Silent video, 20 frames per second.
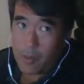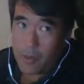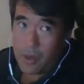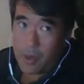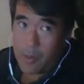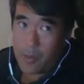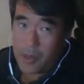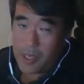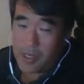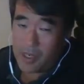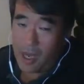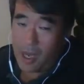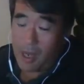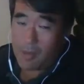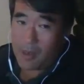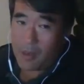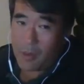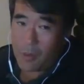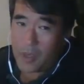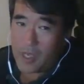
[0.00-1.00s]
pretty
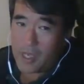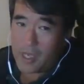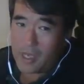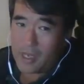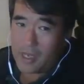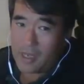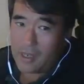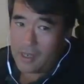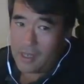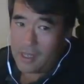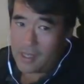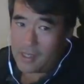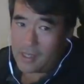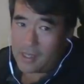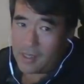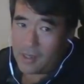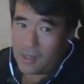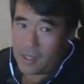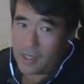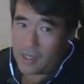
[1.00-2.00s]
dominant win, and it's
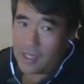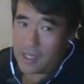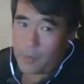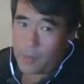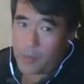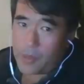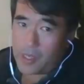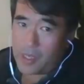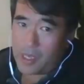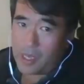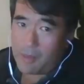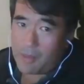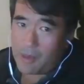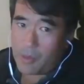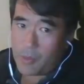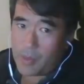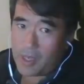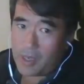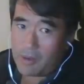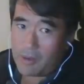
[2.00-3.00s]
going to look like a pretty dominant
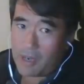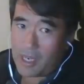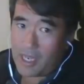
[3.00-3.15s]
win, right?